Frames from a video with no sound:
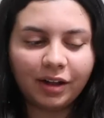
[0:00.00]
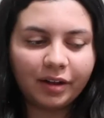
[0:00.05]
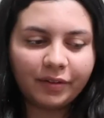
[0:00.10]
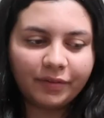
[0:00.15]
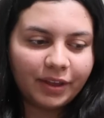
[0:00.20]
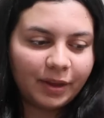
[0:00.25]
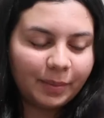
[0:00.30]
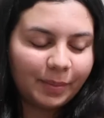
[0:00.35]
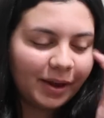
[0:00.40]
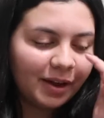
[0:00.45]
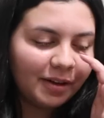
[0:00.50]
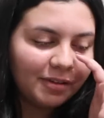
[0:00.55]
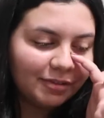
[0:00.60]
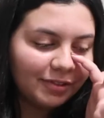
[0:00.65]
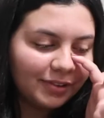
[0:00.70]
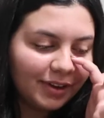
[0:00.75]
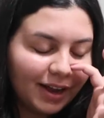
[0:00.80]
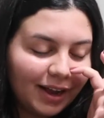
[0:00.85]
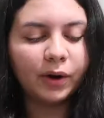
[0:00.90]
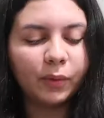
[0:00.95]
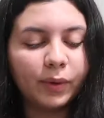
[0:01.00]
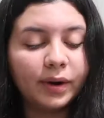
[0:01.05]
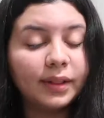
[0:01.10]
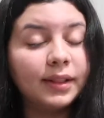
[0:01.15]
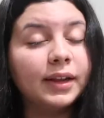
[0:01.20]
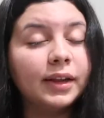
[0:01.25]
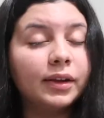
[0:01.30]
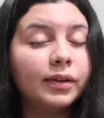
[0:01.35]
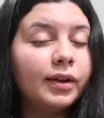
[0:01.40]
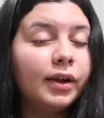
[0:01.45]
all of the above. And I
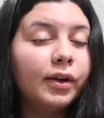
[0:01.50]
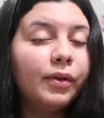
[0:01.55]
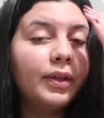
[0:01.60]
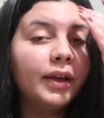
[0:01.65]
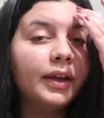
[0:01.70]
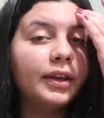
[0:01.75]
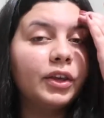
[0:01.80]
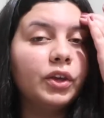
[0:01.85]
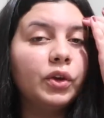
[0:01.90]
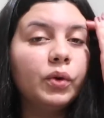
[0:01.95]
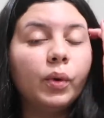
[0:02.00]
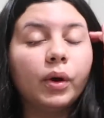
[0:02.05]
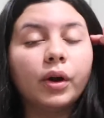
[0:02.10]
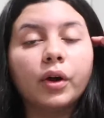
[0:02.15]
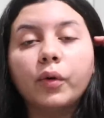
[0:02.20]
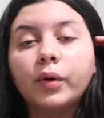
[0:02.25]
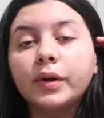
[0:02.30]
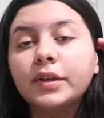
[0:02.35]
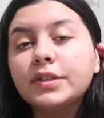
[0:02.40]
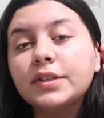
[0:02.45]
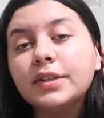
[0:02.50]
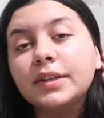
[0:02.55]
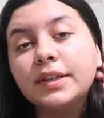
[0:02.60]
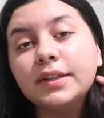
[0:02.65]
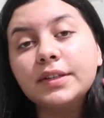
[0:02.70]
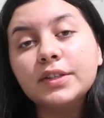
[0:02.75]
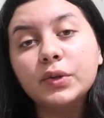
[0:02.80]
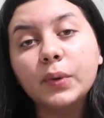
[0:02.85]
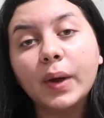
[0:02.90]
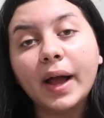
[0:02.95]
want to let you know that you are going to
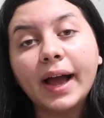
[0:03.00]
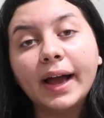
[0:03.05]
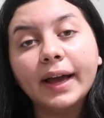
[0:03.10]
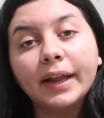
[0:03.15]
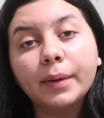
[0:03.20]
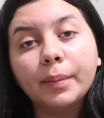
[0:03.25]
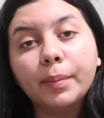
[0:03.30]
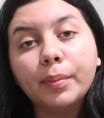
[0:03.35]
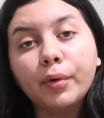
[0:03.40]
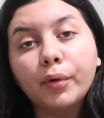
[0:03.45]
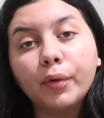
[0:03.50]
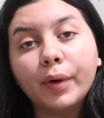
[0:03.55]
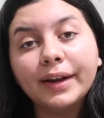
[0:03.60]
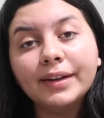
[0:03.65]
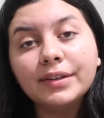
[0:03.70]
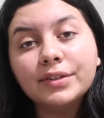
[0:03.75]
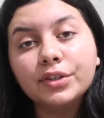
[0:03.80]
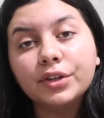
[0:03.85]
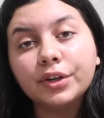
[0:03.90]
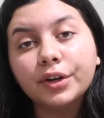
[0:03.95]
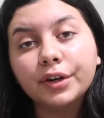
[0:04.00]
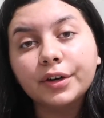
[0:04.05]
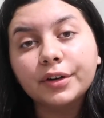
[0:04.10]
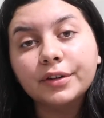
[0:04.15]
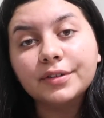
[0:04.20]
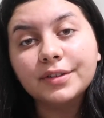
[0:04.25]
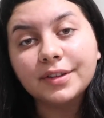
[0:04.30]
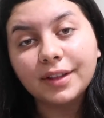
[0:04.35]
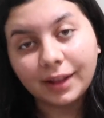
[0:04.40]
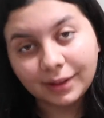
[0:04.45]
need to add
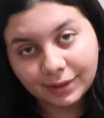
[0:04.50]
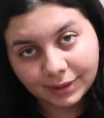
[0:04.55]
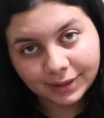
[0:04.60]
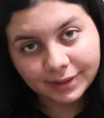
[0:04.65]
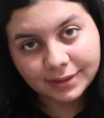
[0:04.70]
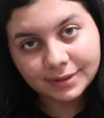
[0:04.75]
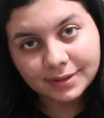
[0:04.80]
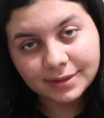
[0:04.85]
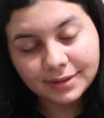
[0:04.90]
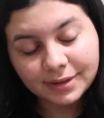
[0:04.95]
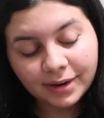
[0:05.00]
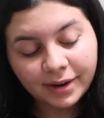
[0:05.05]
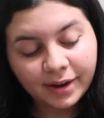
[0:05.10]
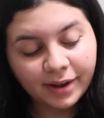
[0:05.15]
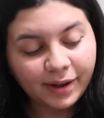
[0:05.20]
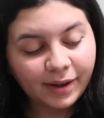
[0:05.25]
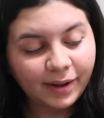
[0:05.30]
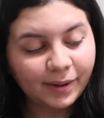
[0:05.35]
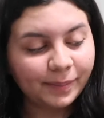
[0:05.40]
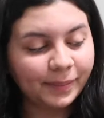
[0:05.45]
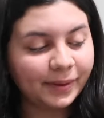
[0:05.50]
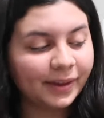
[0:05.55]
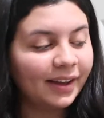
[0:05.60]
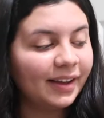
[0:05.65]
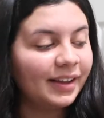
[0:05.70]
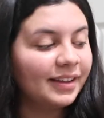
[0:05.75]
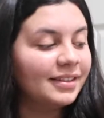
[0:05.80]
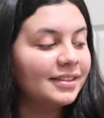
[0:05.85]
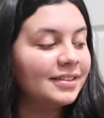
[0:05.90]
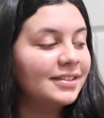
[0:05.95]
prankster to that list.
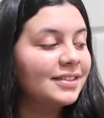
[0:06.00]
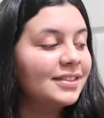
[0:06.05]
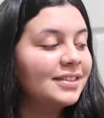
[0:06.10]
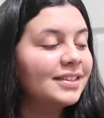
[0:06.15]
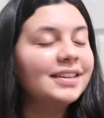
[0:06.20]
Because